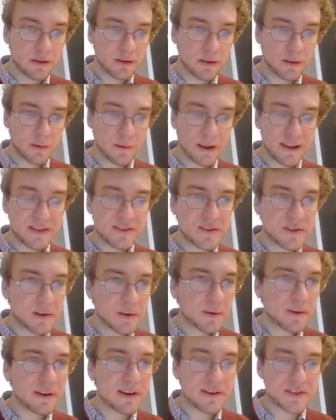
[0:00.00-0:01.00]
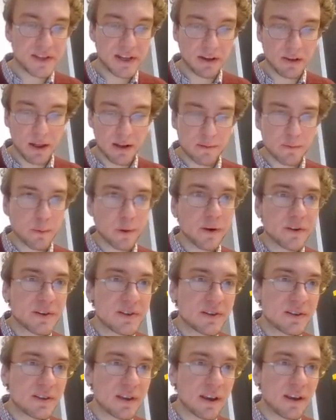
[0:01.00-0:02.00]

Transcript: All right, so I said a lot of words.